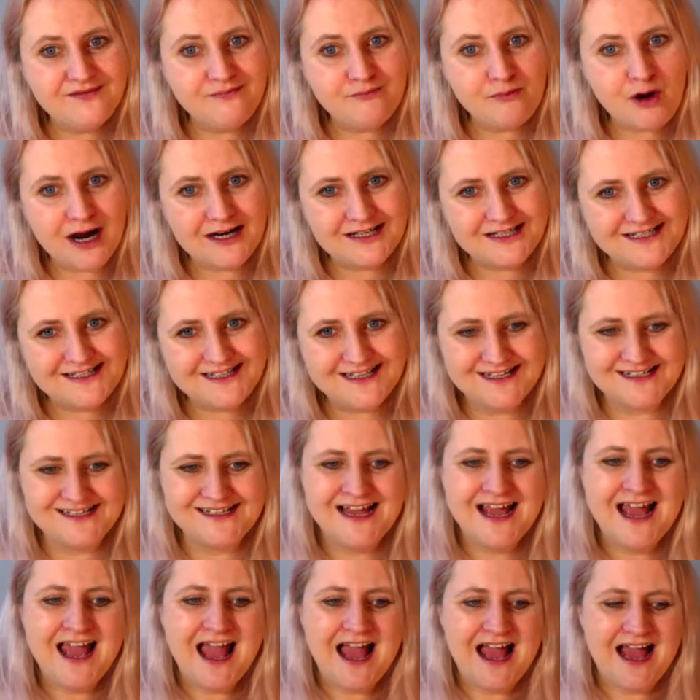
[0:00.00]
practices,
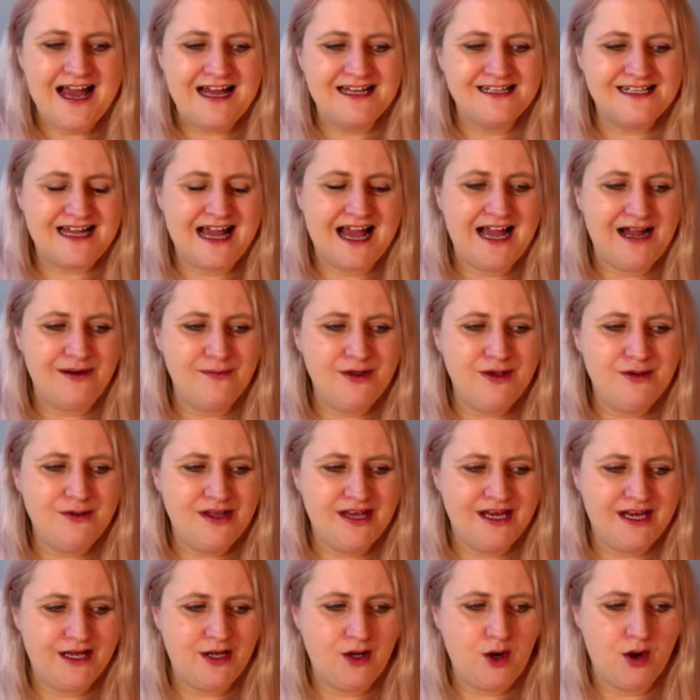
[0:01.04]
and how you
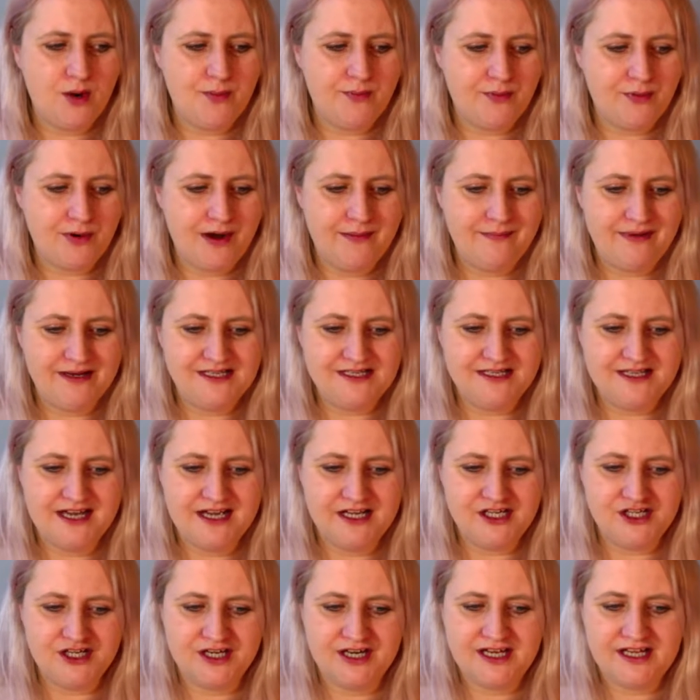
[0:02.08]
can incorporate
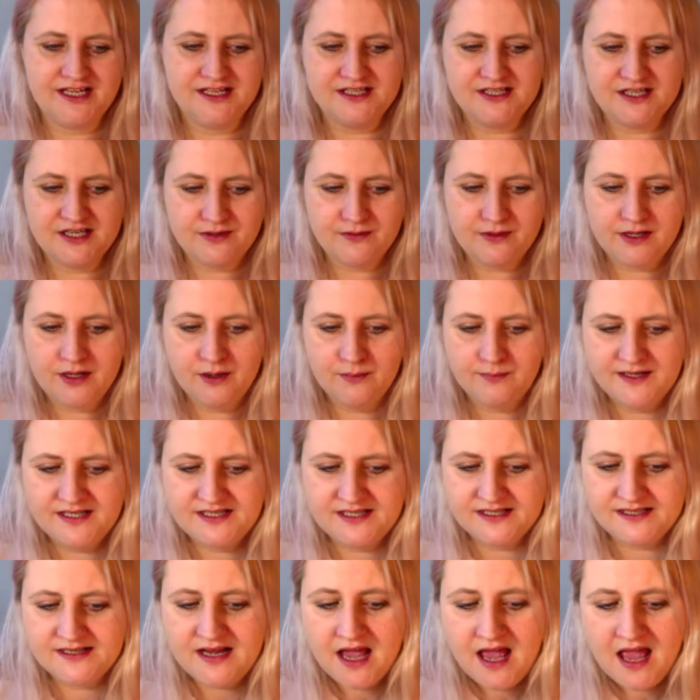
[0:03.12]
meditation into your
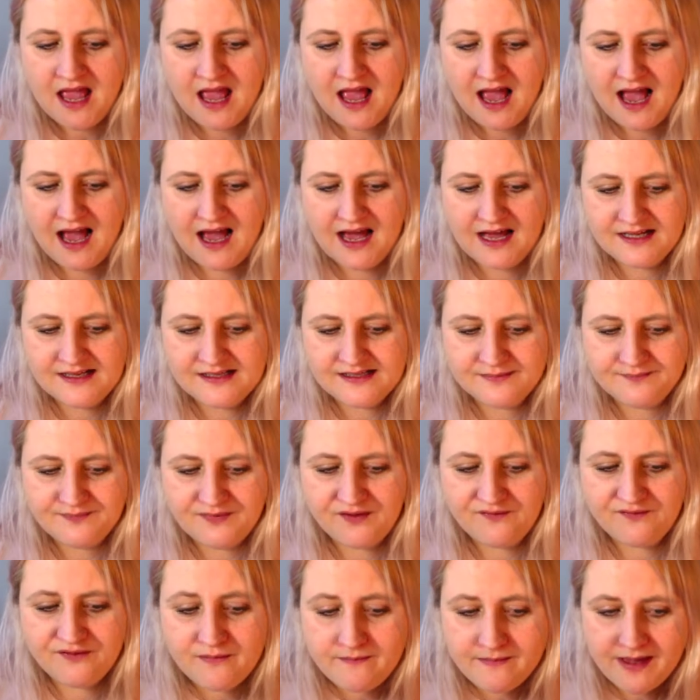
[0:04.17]
business. And
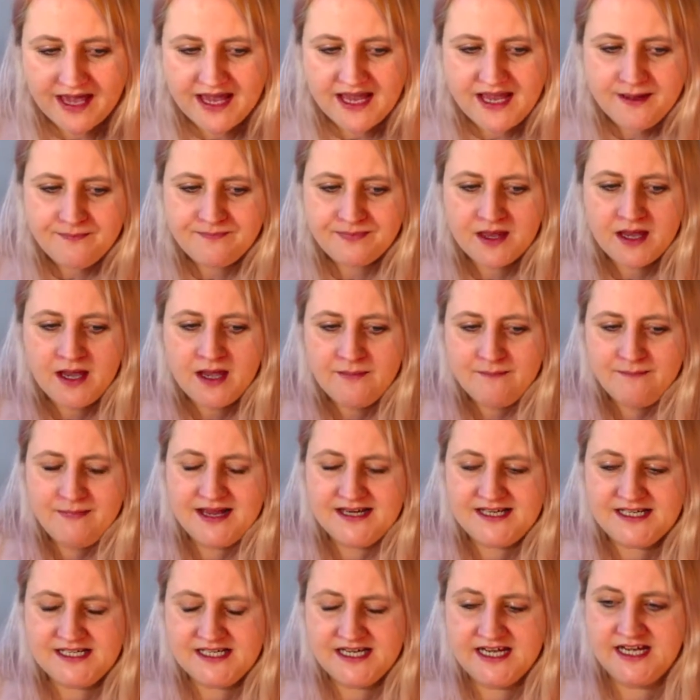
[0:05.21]
for me,
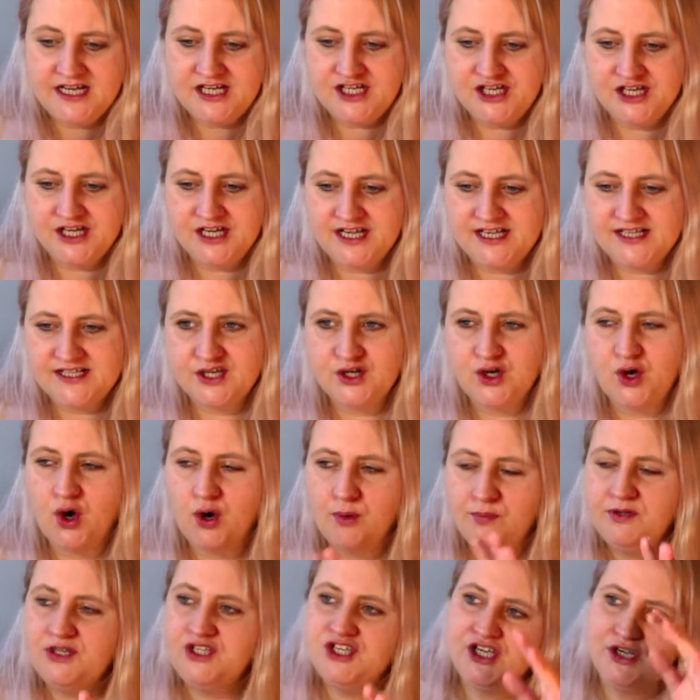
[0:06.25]
meditation is an
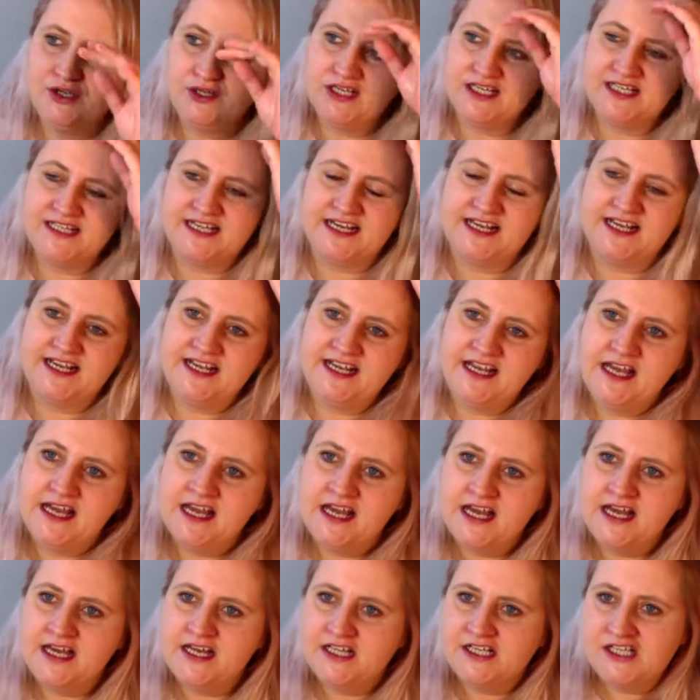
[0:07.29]
opportunity
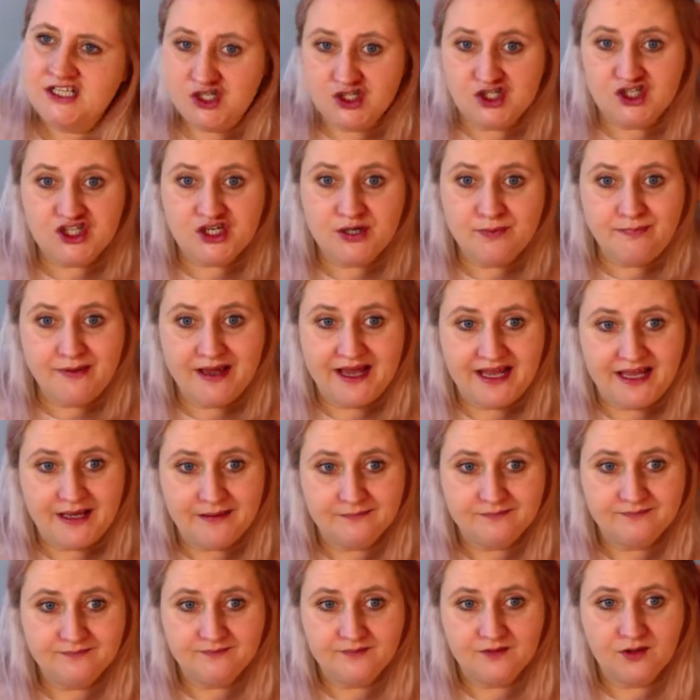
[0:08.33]
just to be.
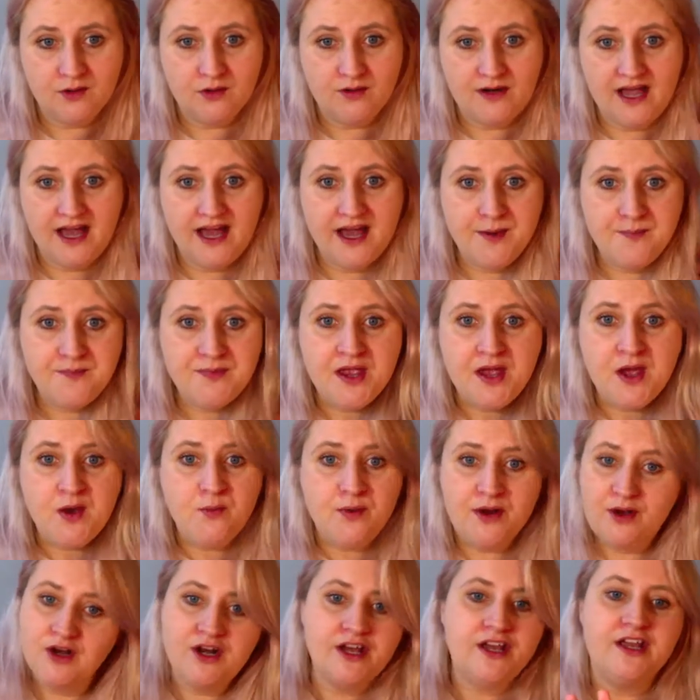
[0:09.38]
Okay,
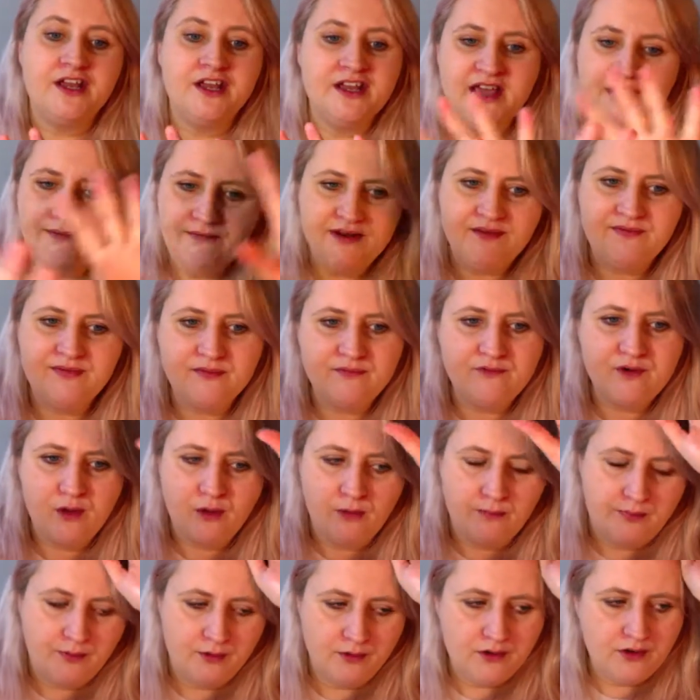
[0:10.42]
we're going to get rid of the
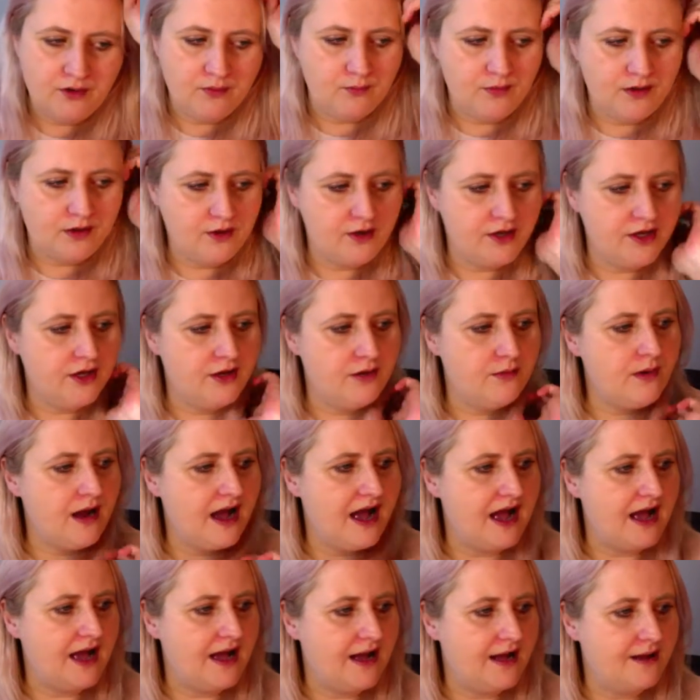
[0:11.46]
rule book. We're going
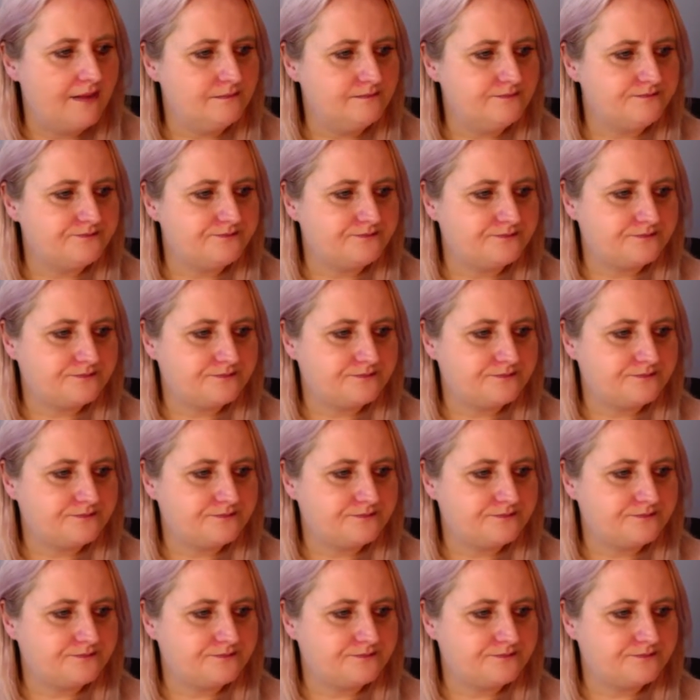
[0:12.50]
to